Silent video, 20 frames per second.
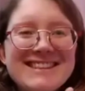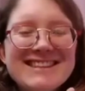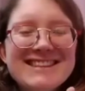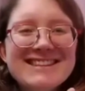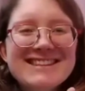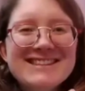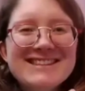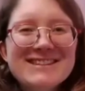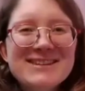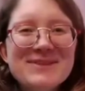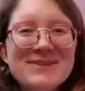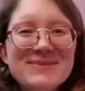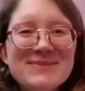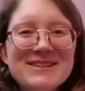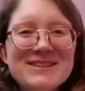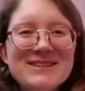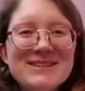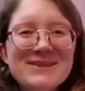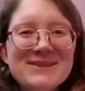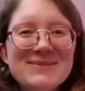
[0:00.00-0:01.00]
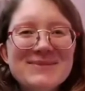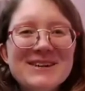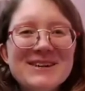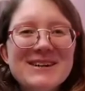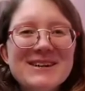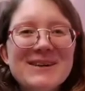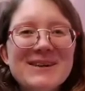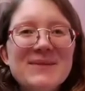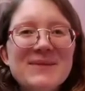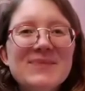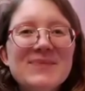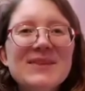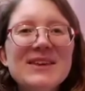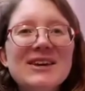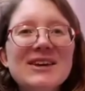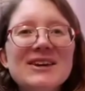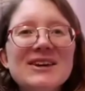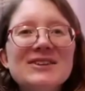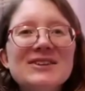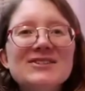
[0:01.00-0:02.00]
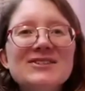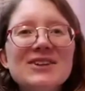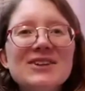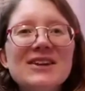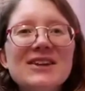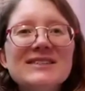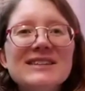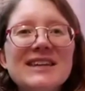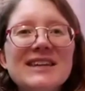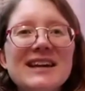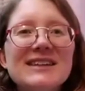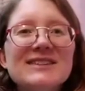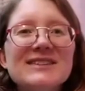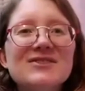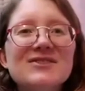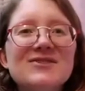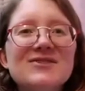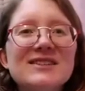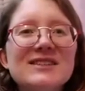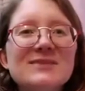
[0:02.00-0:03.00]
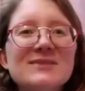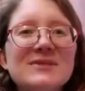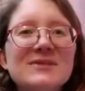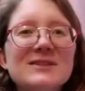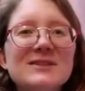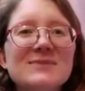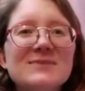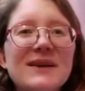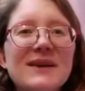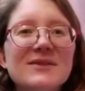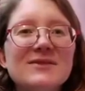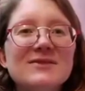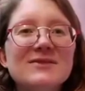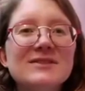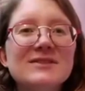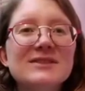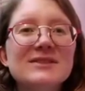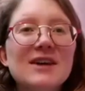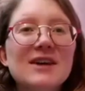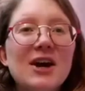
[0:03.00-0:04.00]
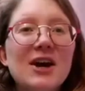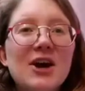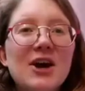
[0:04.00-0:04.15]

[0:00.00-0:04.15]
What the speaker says: Super duper. Jodie has Christmas bells.